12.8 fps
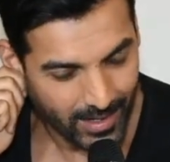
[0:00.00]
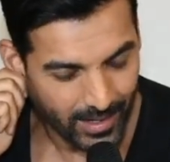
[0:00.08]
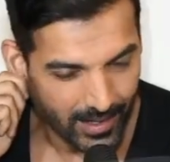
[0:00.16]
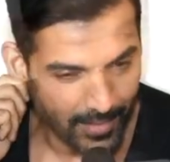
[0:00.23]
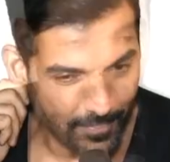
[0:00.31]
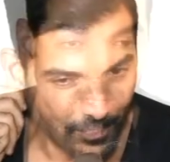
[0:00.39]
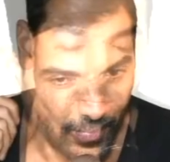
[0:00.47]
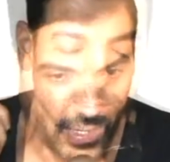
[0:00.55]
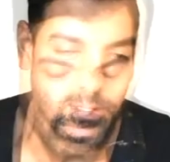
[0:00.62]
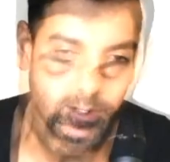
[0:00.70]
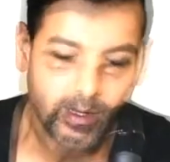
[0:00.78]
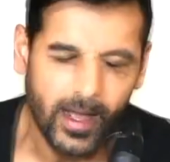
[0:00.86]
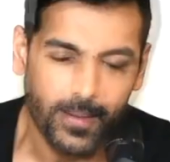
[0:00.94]

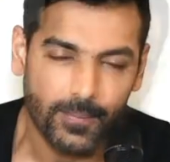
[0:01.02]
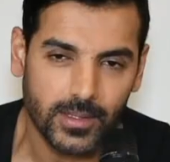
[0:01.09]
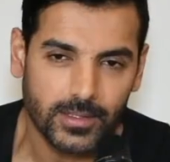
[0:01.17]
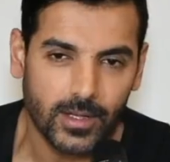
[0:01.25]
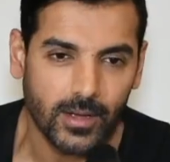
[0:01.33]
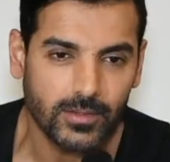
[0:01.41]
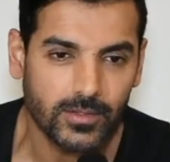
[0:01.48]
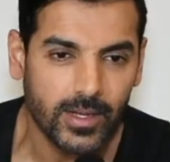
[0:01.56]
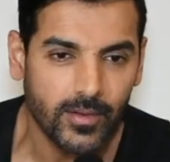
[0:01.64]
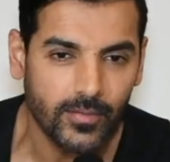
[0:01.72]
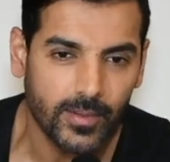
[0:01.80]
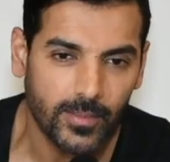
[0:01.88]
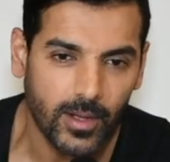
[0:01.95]
So I was doing
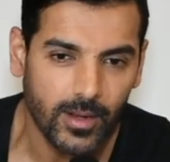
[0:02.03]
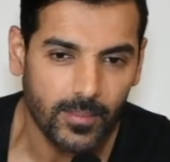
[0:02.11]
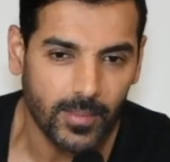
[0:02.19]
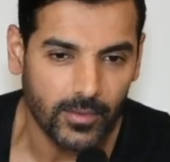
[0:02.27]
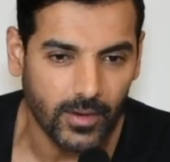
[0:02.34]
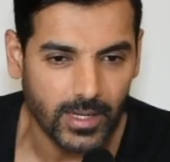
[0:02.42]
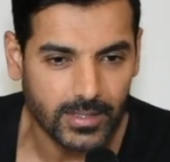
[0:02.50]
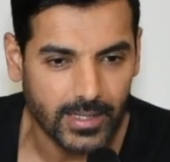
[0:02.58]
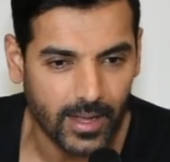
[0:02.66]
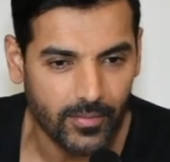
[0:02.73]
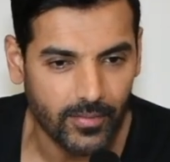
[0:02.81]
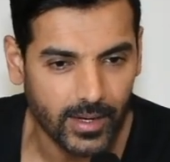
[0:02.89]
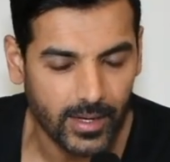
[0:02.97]
a film called Madras
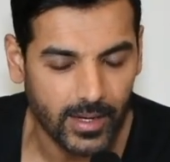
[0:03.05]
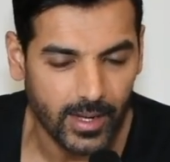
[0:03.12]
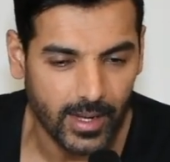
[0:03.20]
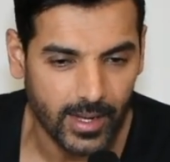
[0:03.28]
Cafe,